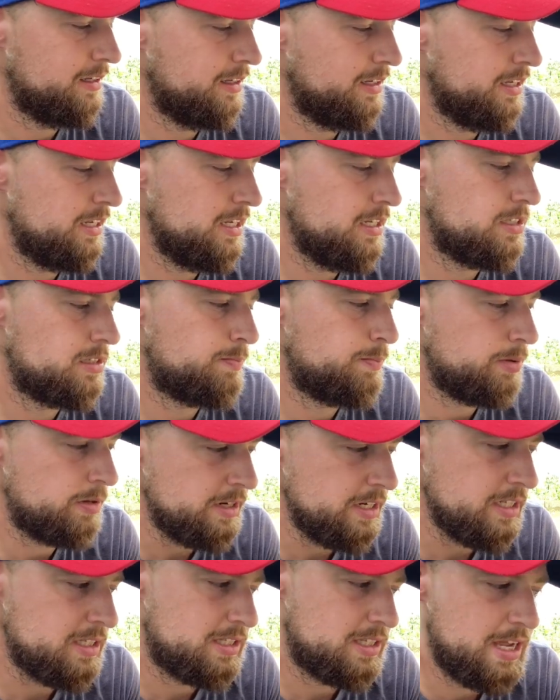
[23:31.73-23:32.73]
is
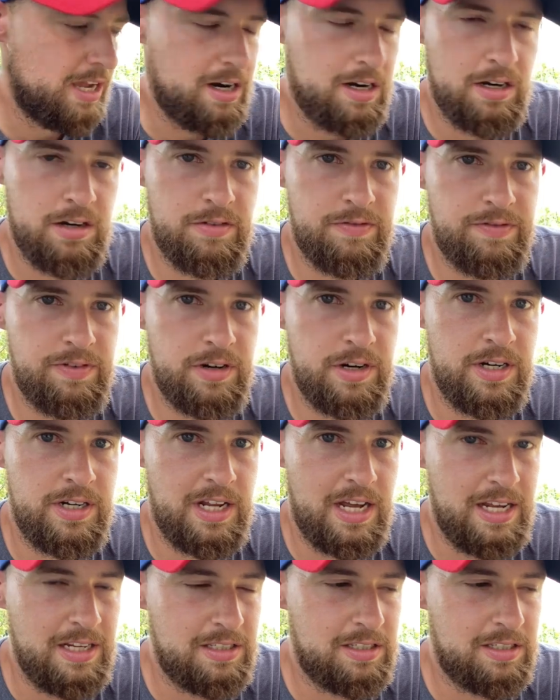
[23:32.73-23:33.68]
pretty standard for a day.